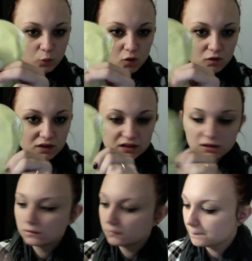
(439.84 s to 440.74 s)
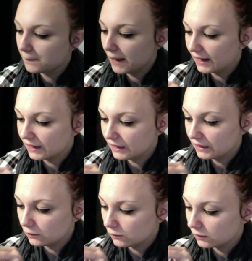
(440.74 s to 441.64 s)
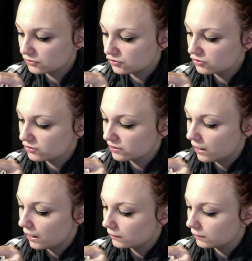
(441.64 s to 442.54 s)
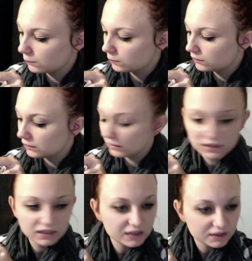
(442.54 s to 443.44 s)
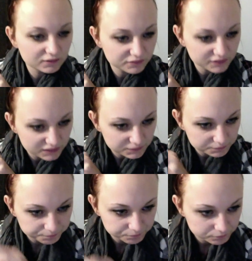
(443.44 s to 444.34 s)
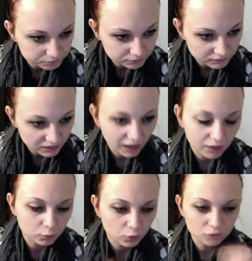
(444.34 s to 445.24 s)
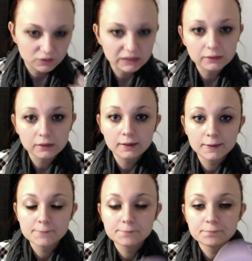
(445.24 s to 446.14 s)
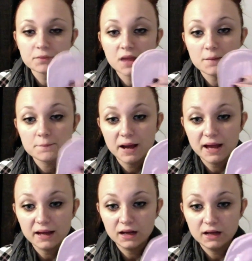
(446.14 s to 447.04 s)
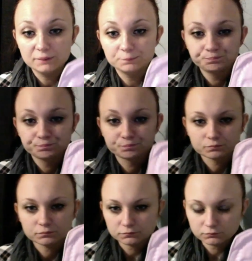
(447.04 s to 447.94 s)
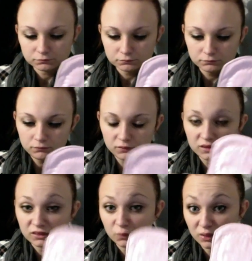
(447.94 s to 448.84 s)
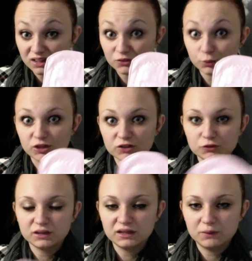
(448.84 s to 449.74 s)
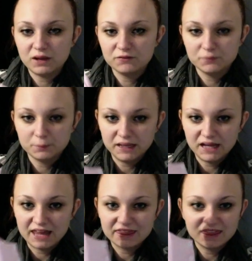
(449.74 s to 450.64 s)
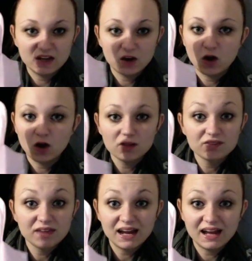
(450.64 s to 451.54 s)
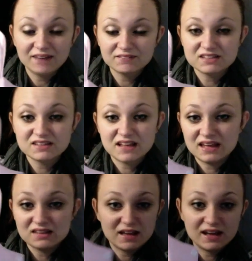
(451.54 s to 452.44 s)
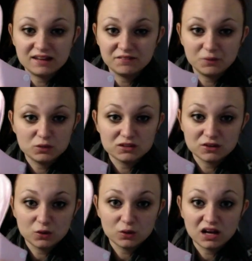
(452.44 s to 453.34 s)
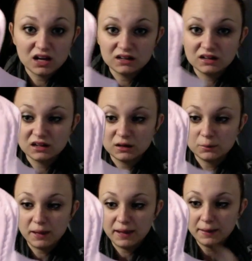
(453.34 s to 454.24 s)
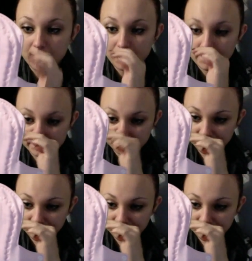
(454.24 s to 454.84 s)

woven backing, or it's just cotton, I believe. Cotton woven. But, um, the wings worked really well for me. I think all that I have to say is that if it was sewn on a little bit, um,